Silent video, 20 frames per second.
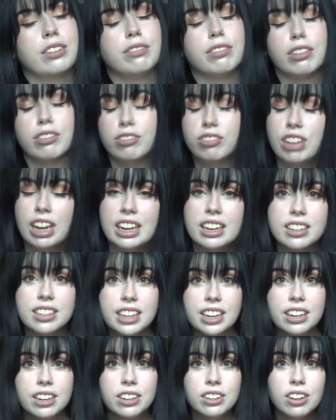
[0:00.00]

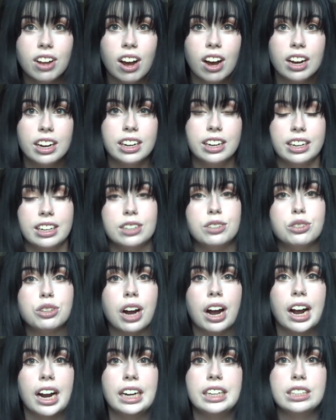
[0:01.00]
reflecting a lot and
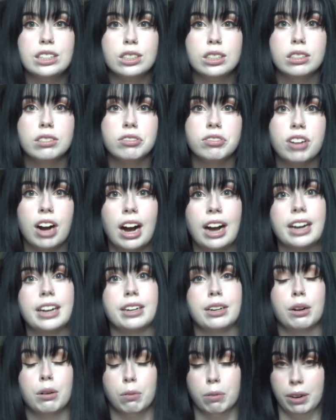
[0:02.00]
trying to
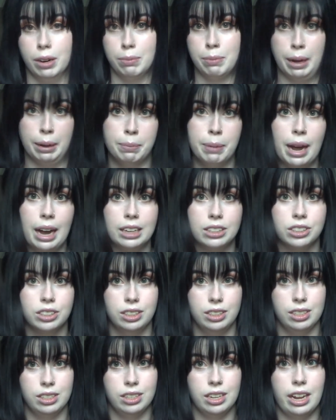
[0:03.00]
find where my
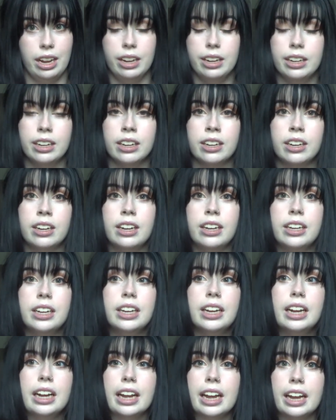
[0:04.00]
passions lie.
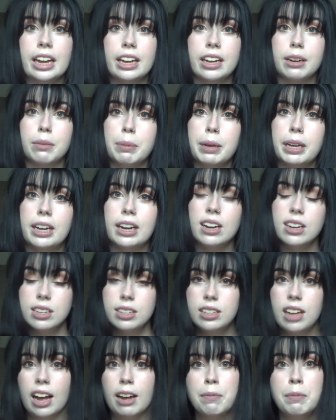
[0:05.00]
And
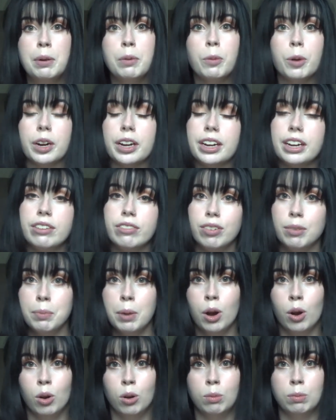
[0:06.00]
because I've been working from
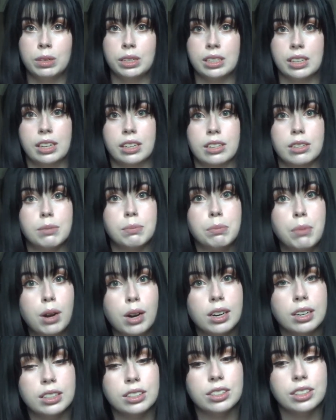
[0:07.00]
home since
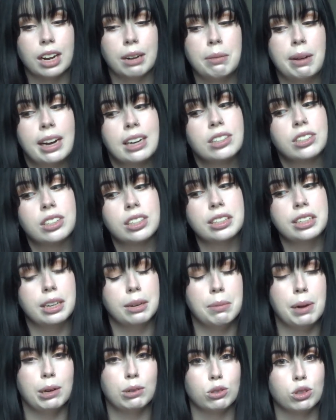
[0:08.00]
March, I'm actually
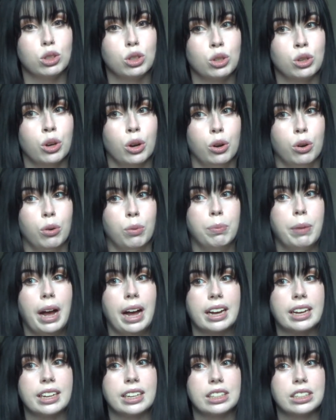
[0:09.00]
about to go
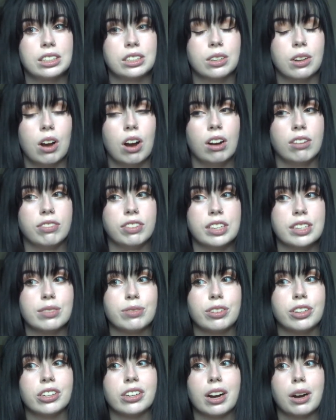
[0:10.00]
back into the office
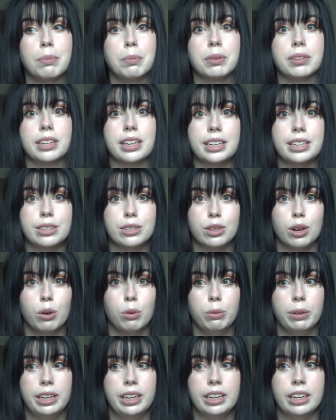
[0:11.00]
for a couple days a
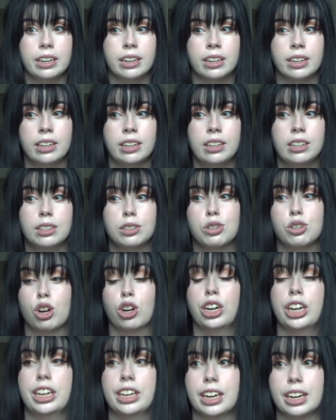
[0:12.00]
week
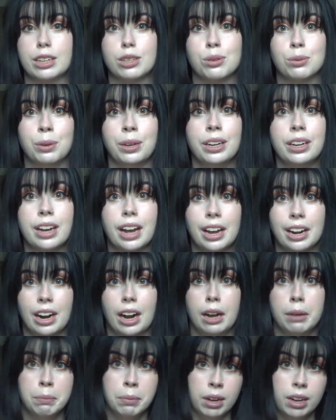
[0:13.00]
starting next week, and
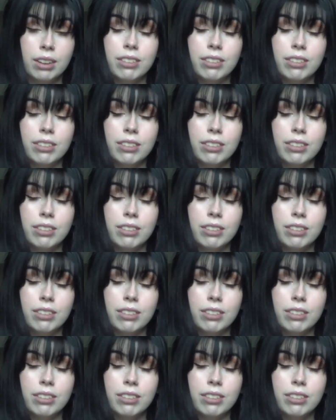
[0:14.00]
I'm